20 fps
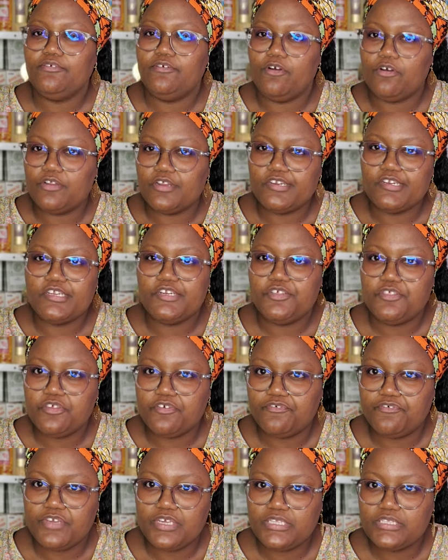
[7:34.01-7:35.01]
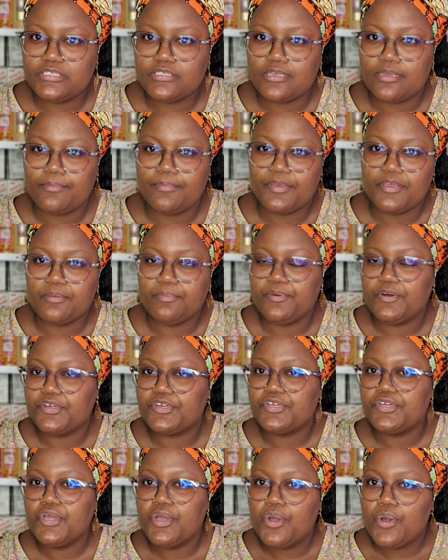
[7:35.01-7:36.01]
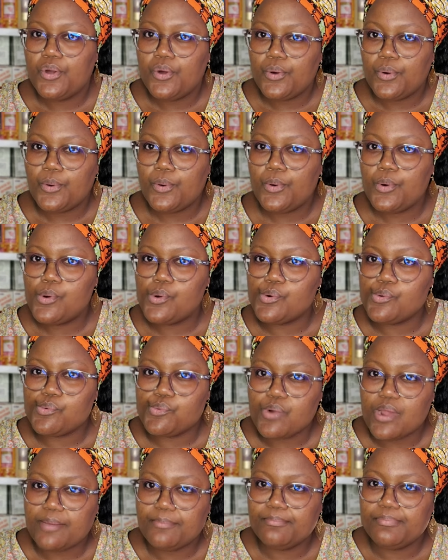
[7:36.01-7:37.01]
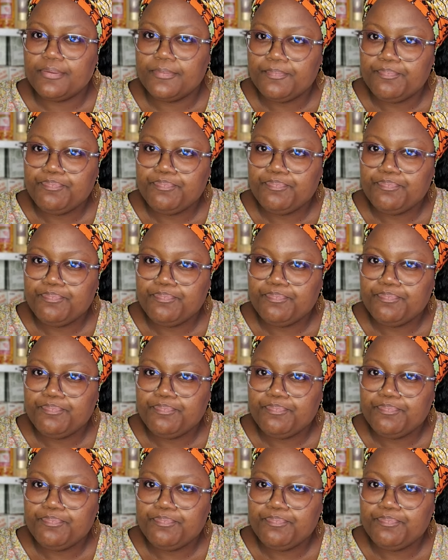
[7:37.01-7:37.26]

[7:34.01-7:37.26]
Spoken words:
or underneath your feet, I beg your pardon, or rub